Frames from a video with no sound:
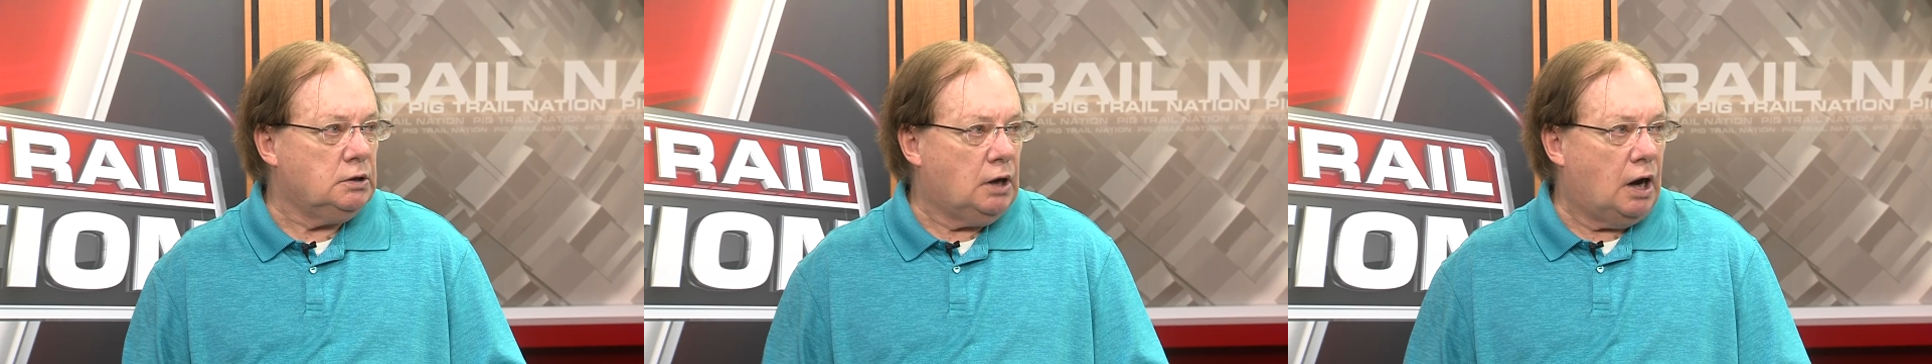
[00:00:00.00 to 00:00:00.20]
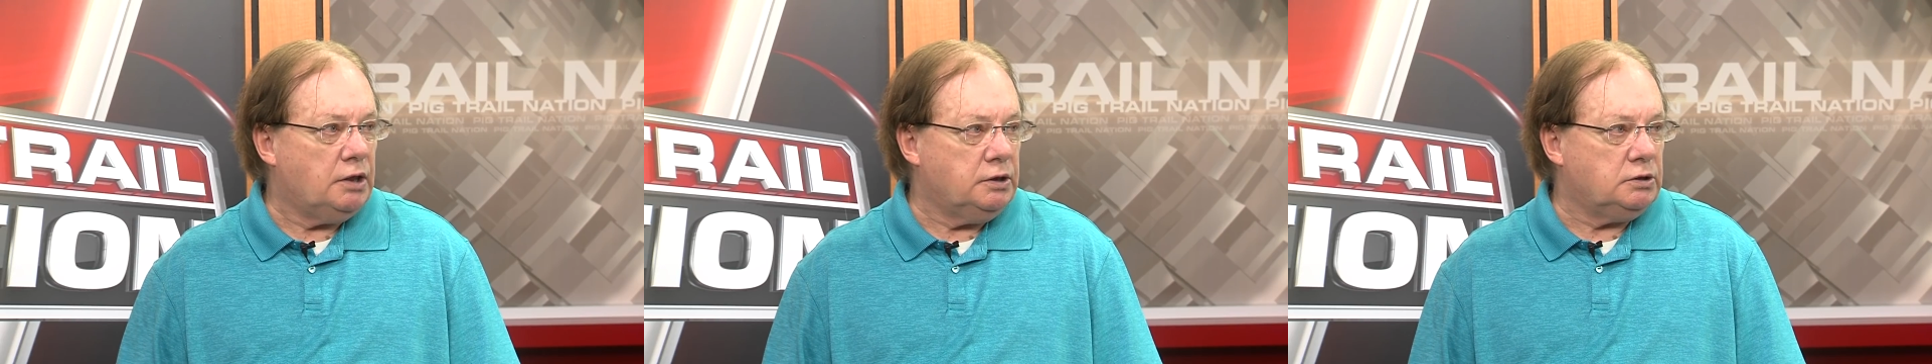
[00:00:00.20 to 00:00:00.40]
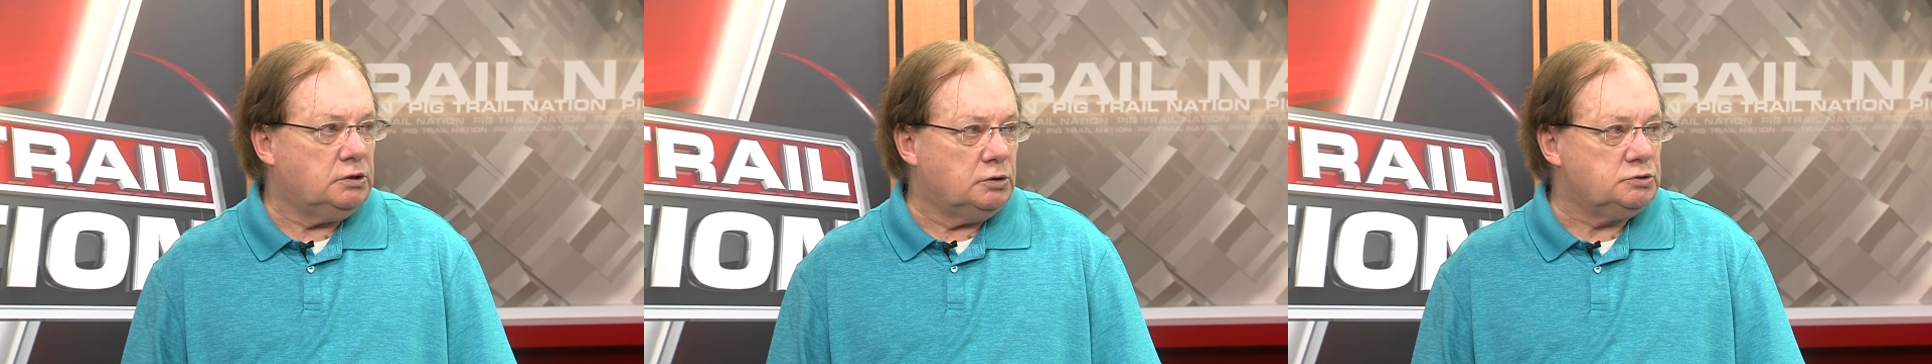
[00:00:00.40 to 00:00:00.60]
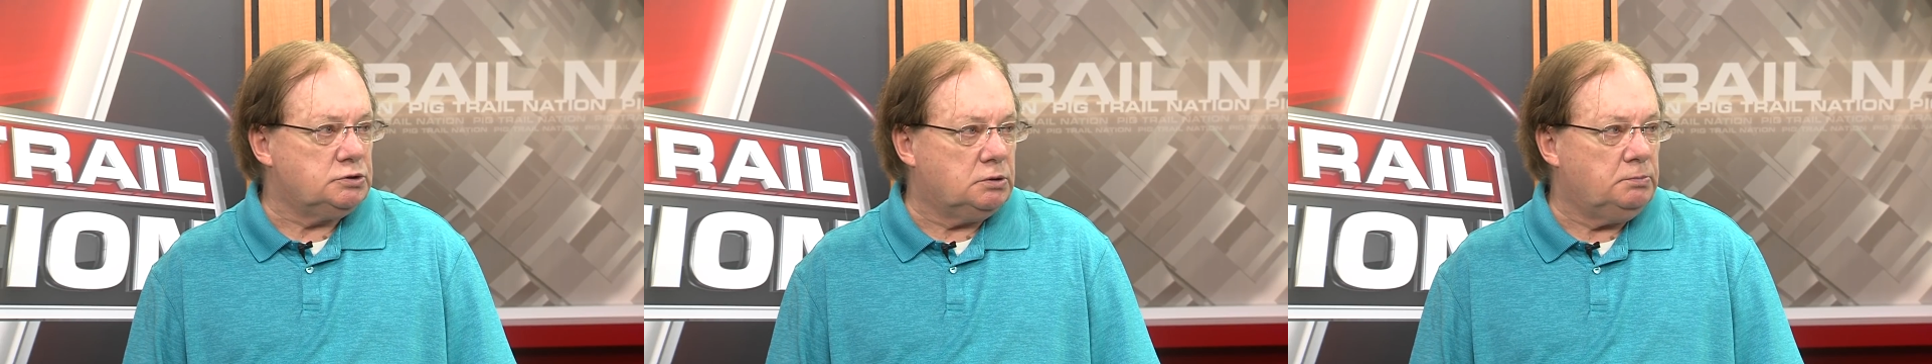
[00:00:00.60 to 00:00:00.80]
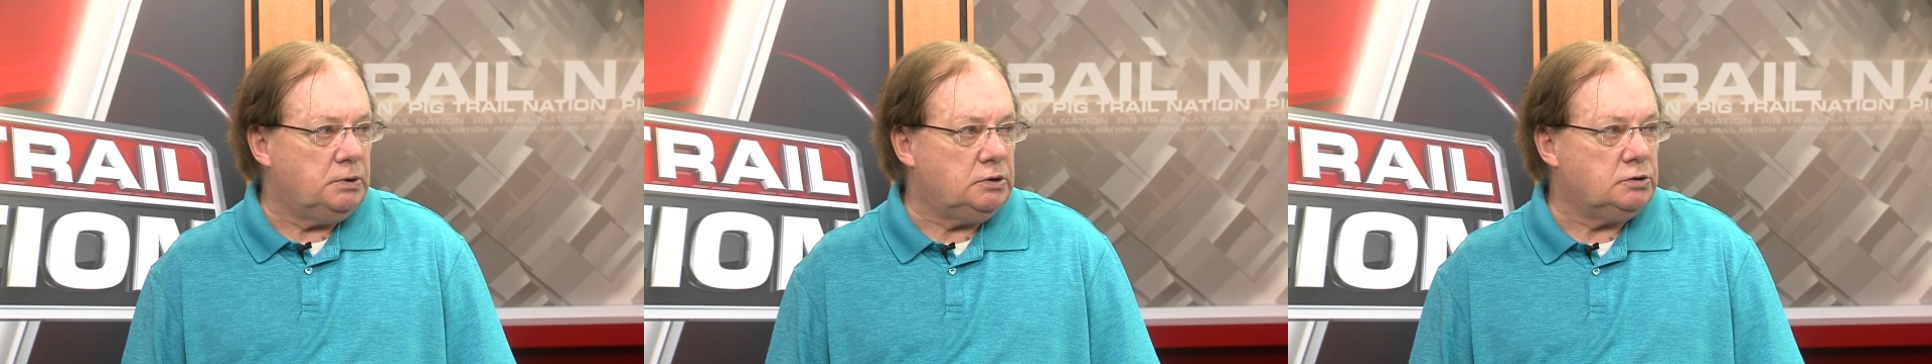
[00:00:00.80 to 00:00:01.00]
I think those
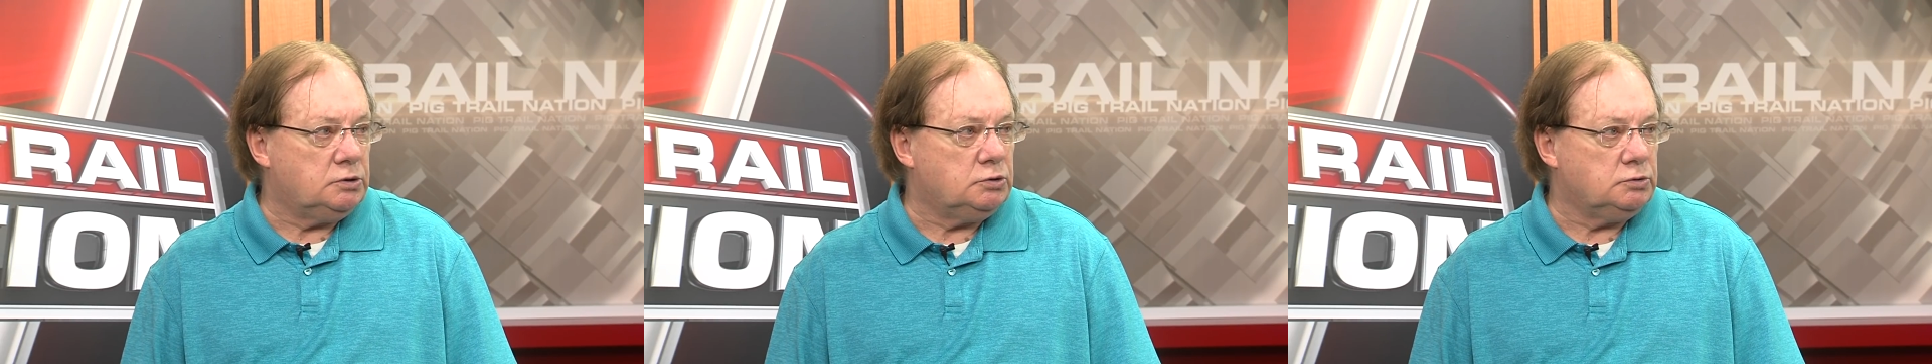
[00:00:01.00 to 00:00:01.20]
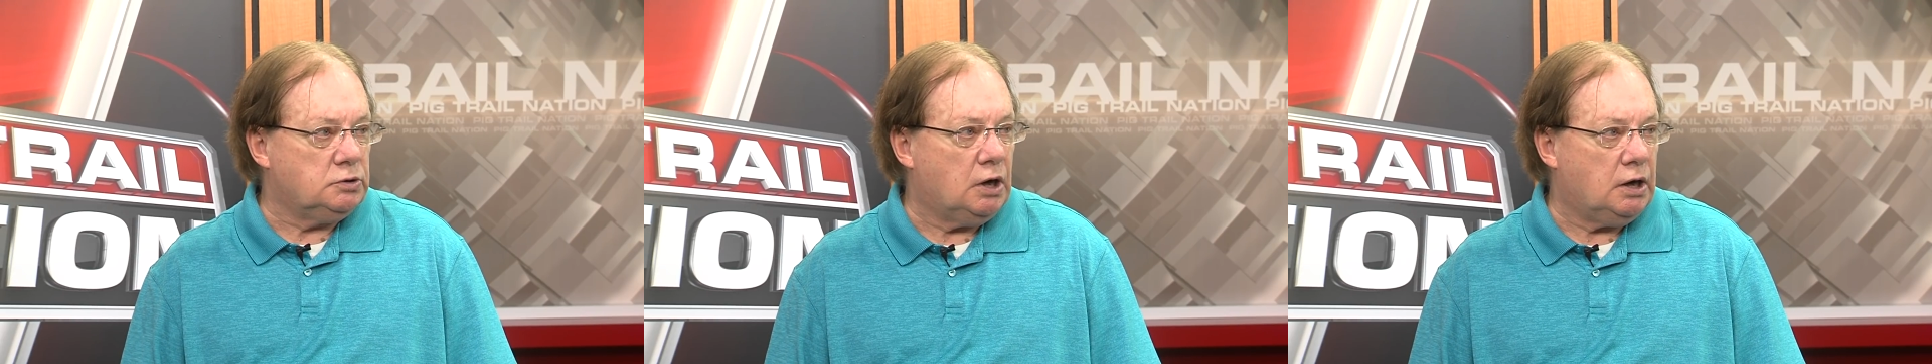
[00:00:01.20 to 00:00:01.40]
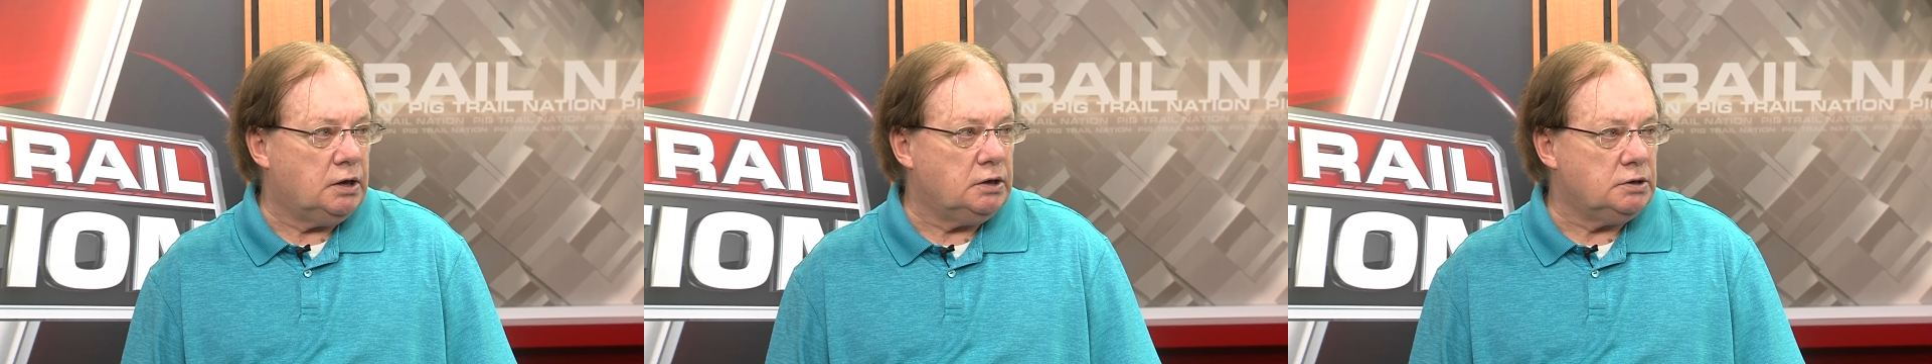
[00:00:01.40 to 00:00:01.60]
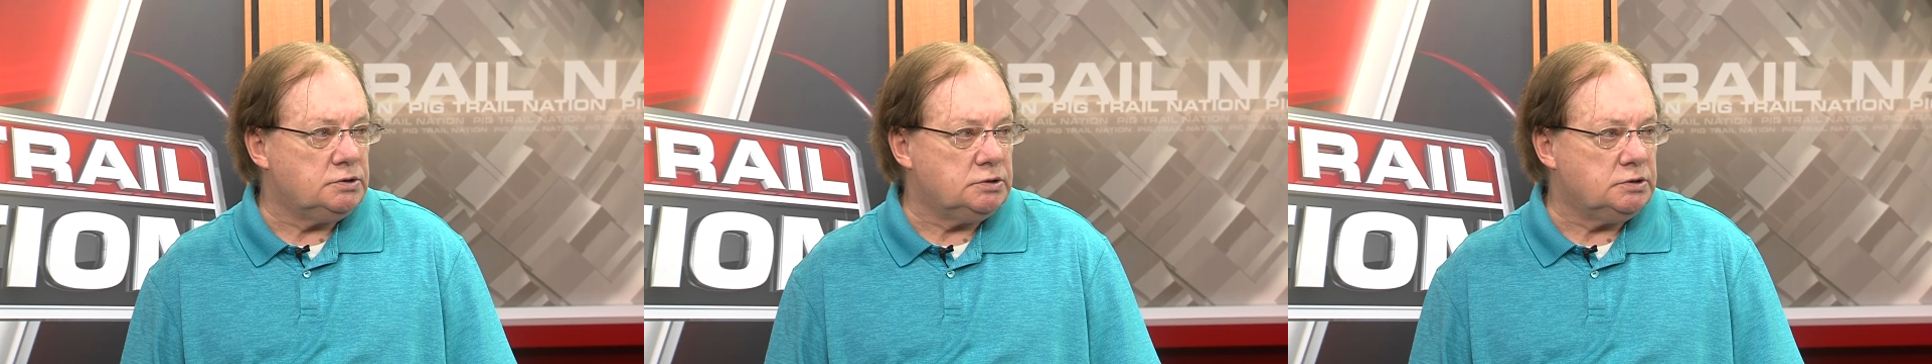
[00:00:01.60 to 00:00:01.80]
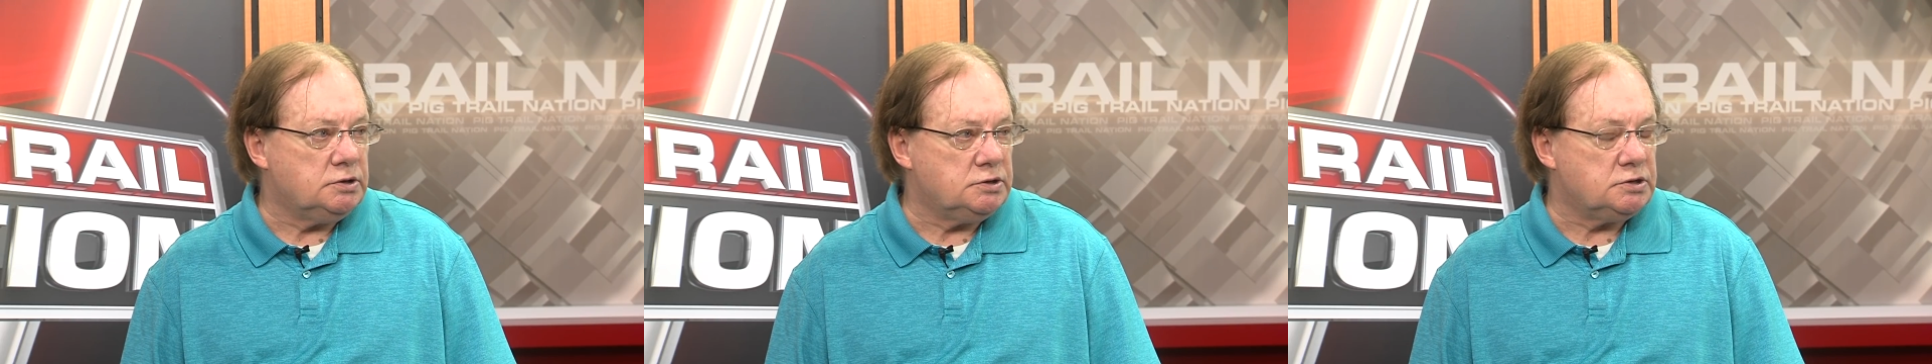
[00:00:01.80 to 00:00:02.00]
could be the two tight
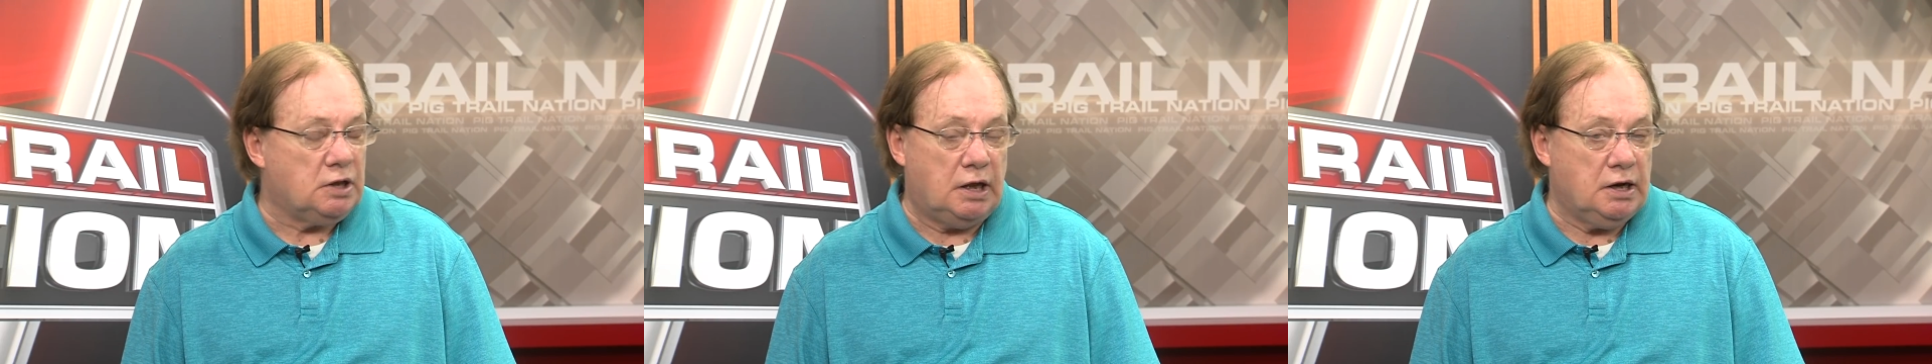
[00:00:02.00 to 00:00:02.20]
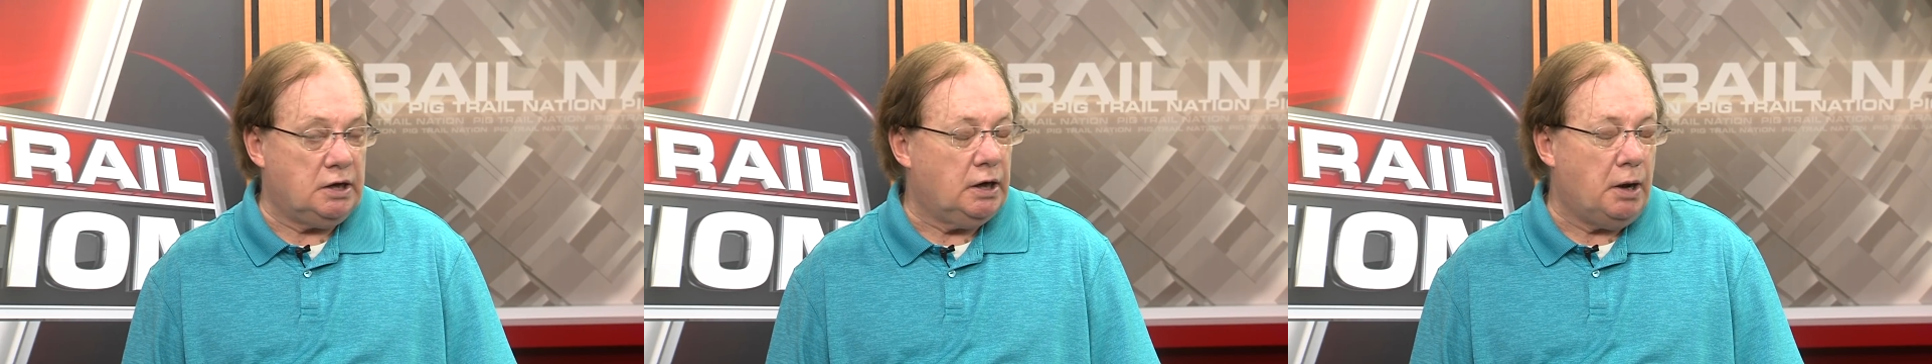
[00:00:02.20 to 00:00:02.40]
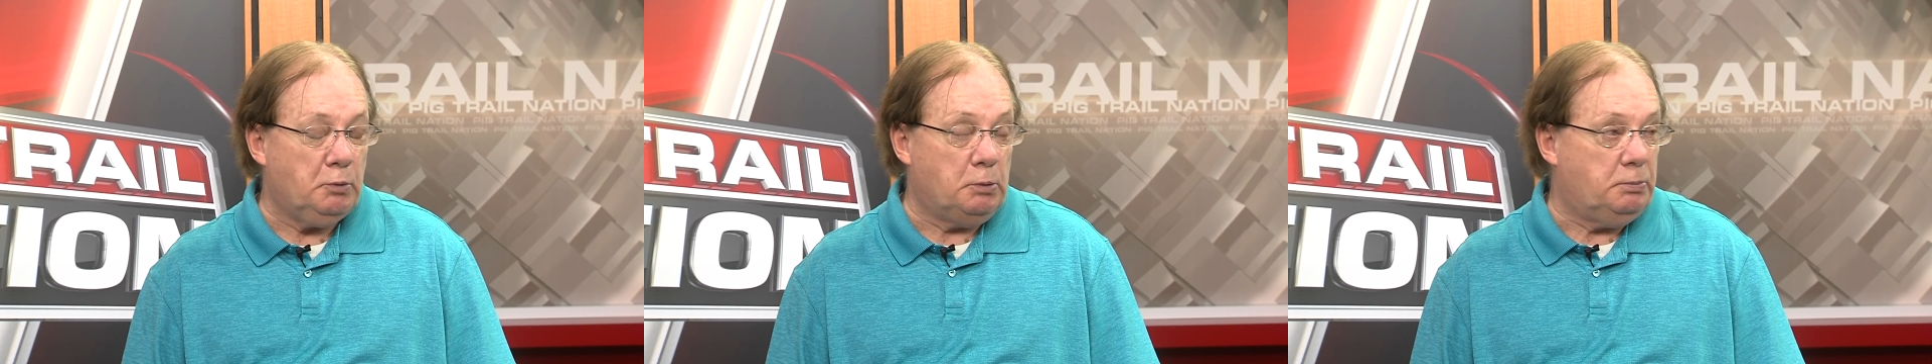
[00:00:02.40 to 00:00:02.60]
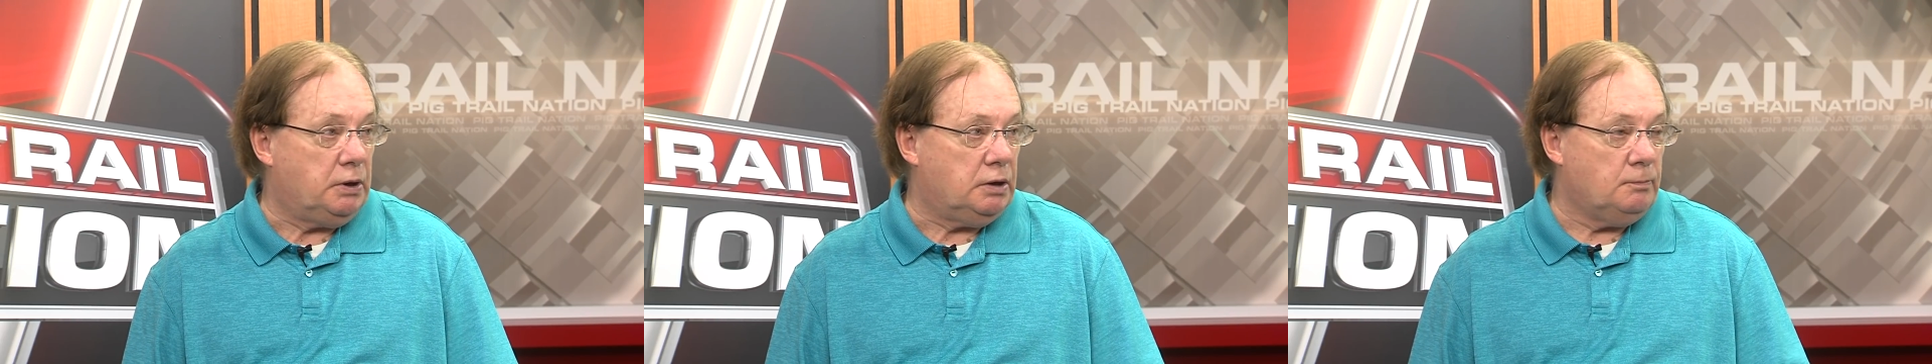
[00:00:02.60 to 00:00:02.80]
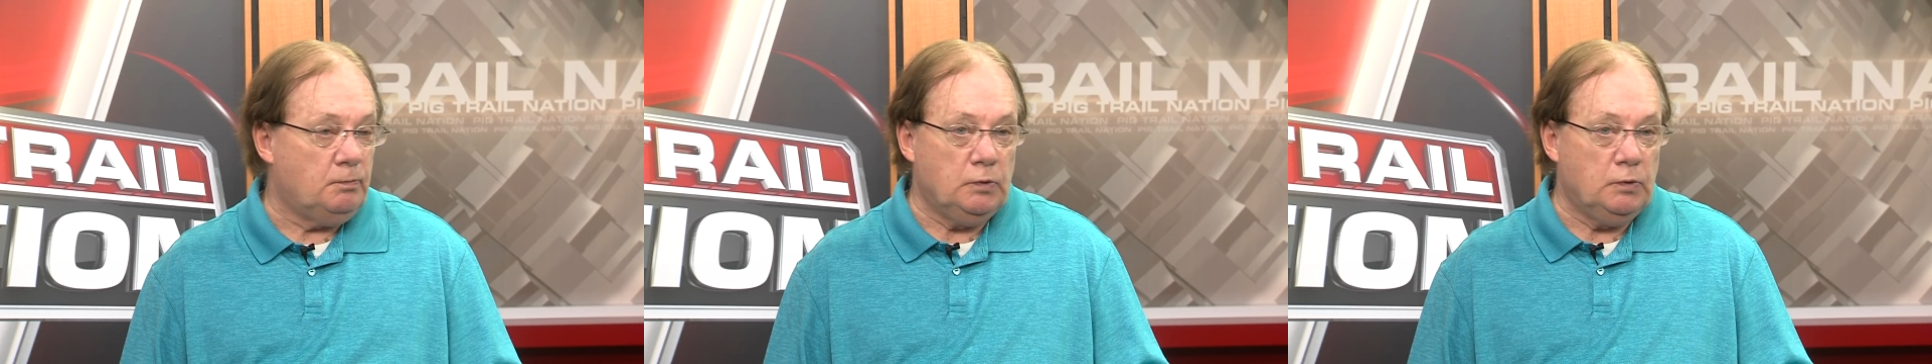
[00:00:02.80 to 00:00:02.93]
ends in this class, and that would be